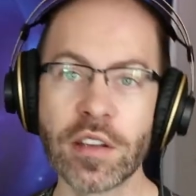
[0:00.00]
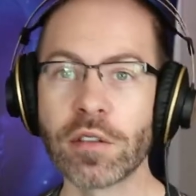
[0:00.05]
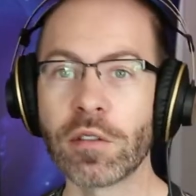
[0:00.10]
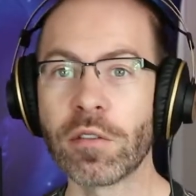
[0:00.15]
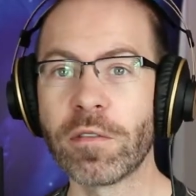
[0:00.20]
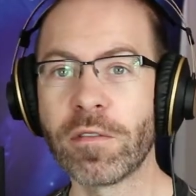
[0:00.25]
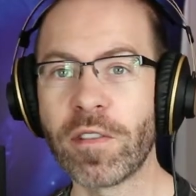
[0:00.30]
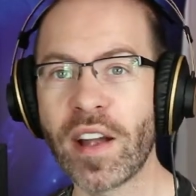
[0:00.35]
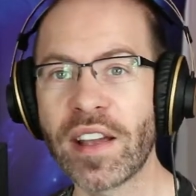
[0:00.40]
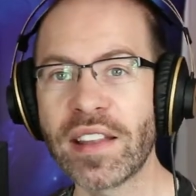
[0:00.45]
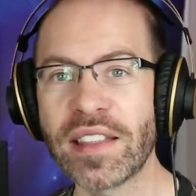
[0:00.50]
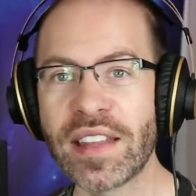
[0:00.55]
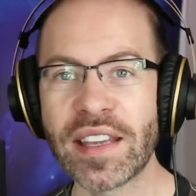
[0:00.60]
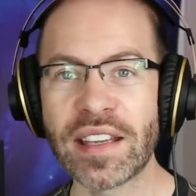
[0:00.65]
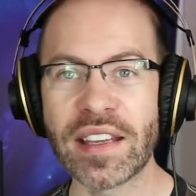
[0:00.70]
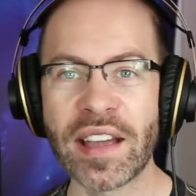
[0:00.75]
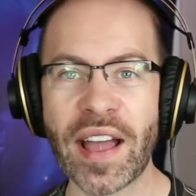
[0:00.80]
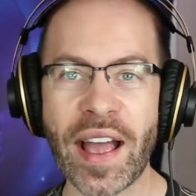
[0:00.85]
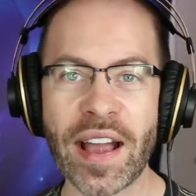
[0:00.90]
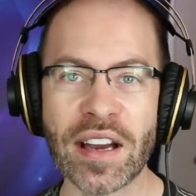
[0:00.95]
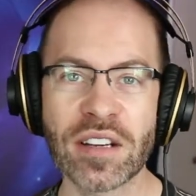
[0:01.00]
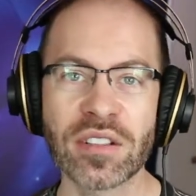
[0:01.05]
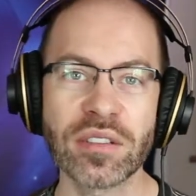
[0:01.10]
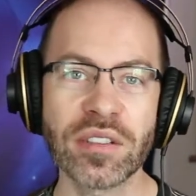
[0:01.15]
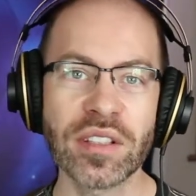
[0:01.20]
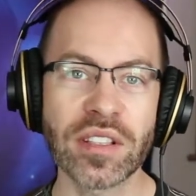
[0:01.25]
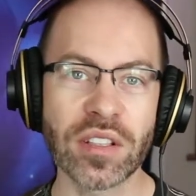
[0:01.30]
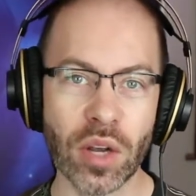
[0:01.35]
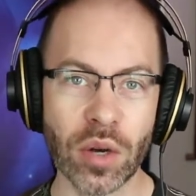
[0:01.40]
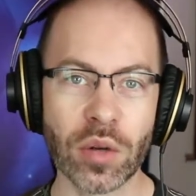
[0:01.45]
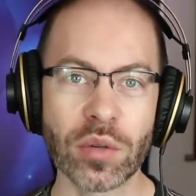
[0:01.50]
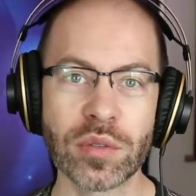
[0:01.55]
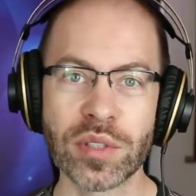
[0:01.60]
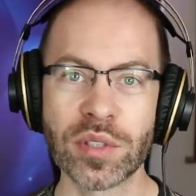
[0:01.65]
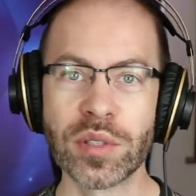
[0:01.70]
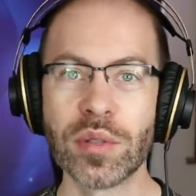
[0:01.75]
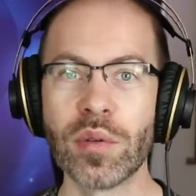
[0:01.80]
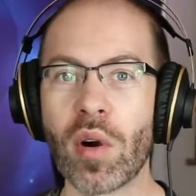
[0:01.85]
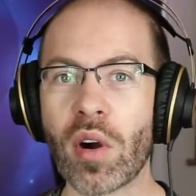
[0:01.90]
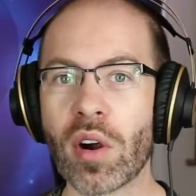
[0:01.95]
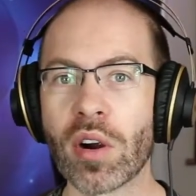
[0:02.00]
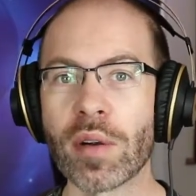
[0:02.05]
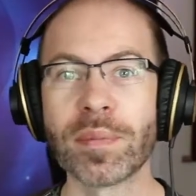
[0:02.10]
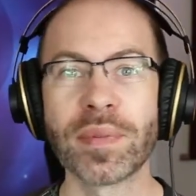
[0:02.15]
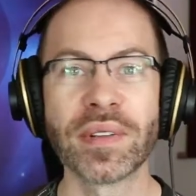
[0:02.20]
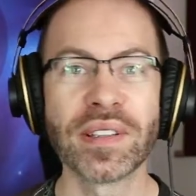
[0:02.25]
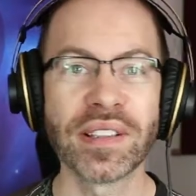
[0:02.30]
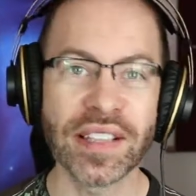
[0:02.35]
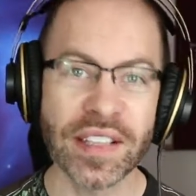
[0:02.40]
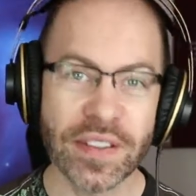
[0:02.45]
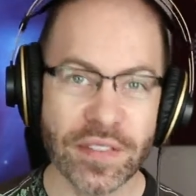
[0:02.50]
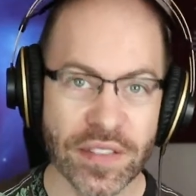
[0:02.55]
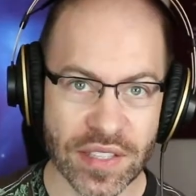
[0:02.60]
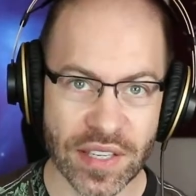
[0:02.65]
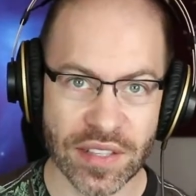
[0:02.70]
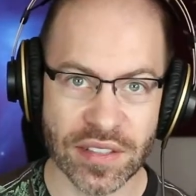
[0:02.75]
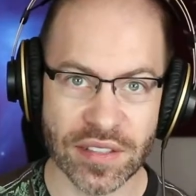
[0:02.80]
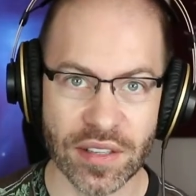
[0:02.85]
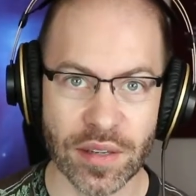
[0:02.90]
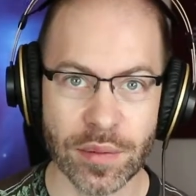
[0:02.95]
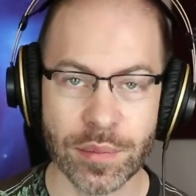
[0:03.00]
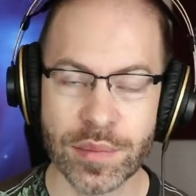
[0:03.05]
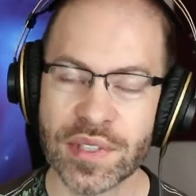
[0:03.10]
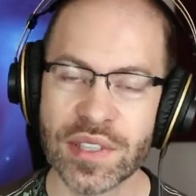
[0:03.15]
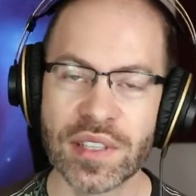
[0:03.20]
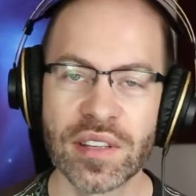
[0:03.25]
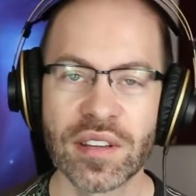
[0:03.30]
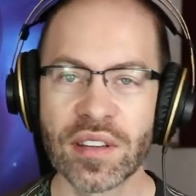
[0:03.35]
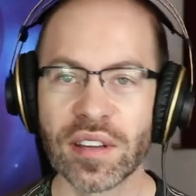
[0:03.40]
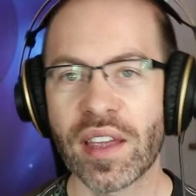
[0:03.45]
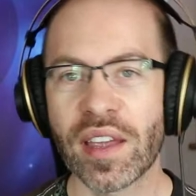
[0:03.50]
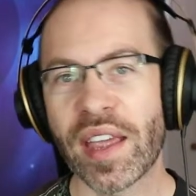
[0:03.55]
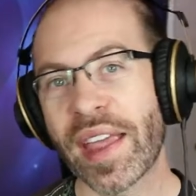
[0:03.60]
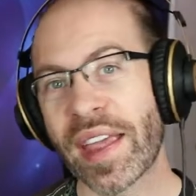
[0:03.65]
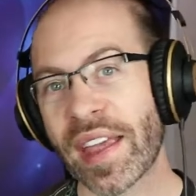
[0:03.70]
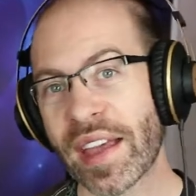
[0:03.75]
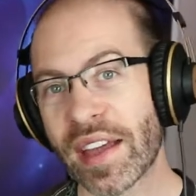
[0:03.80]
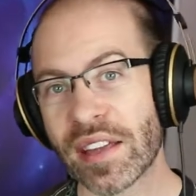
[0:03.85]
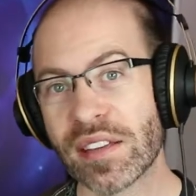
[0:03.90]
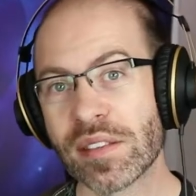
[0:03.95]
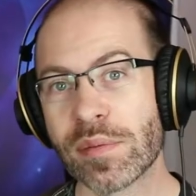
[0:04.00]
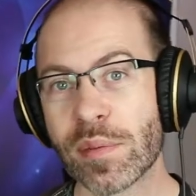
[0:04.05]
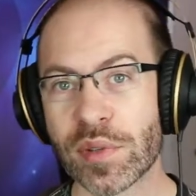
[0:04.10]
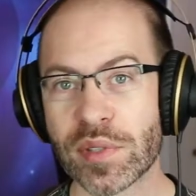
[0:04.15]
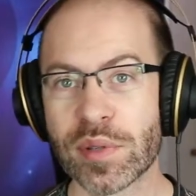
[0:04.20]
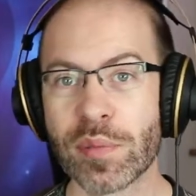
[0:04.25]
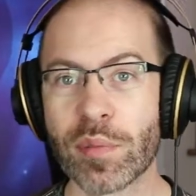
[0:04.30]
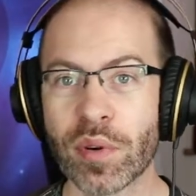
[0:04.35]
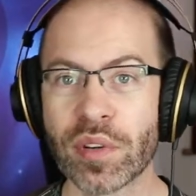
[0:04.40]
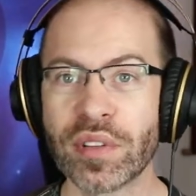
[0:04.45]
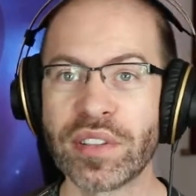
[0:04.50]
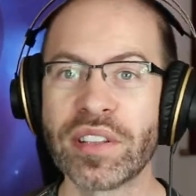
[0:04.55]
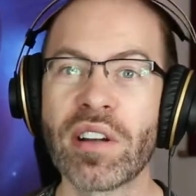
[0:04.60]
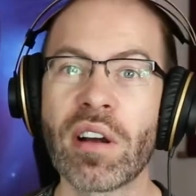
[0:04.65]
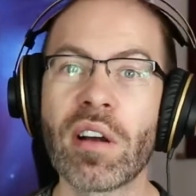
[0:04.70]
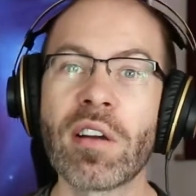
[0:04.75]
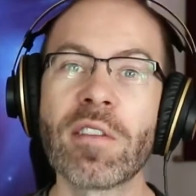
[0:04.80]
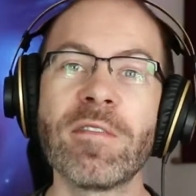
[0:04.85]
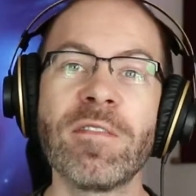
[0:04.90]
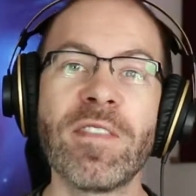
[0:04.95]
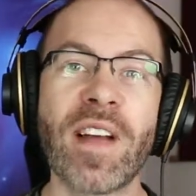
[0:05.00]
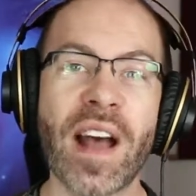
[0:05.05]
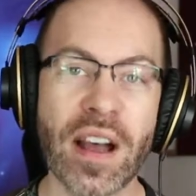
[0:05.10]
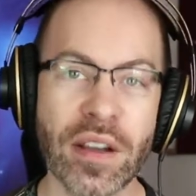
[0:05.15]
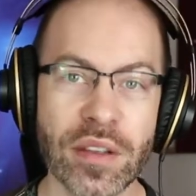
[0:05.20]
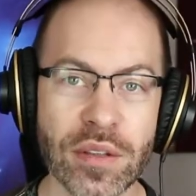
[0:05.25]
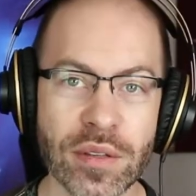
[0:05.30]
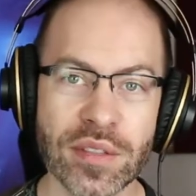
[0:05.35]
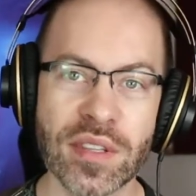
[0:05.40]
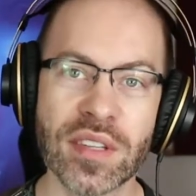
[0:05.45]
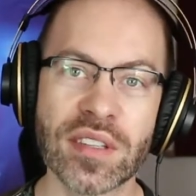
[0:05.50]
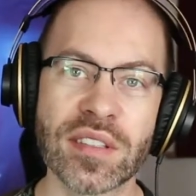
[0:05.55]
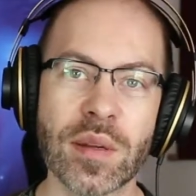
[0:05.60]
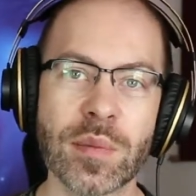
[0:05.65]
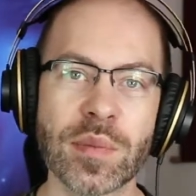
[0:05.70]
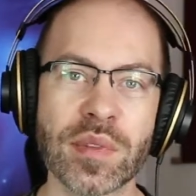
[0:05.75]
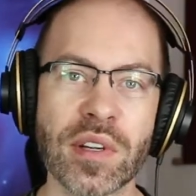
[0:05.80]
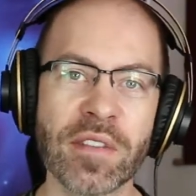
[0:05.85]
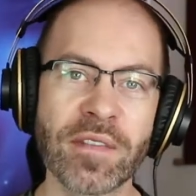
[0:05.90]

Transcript: you'll find they actually go to our belief systems and, most importantly, our value systems.